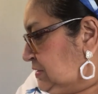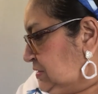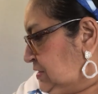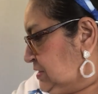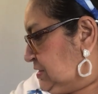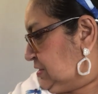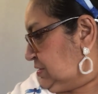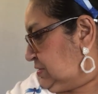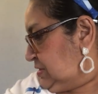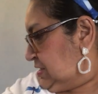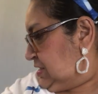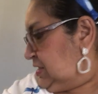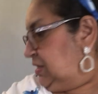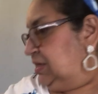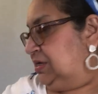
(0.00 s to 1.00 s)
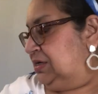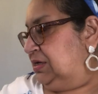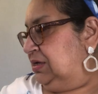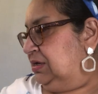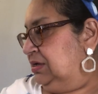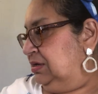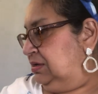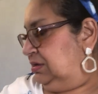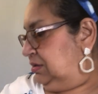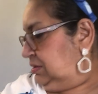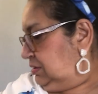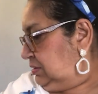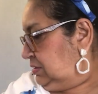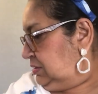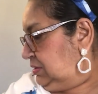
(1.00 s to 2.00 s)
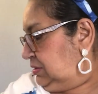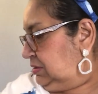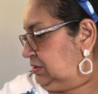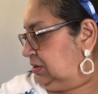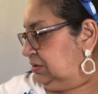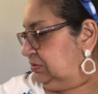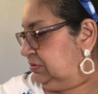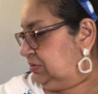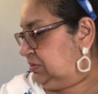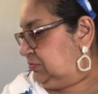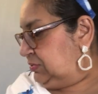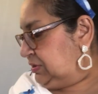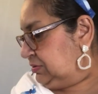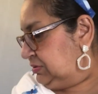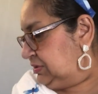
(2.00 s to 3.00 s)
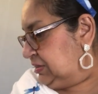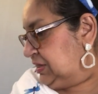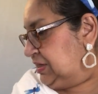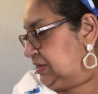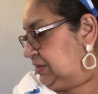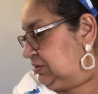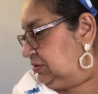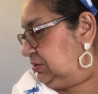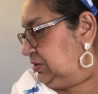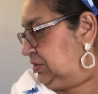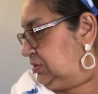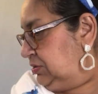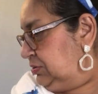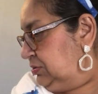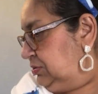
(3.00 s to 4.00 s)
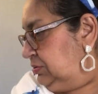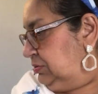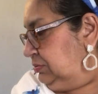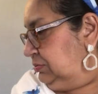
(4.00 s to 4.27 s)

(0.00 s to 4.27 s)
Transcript: And then let's see what else I got in here.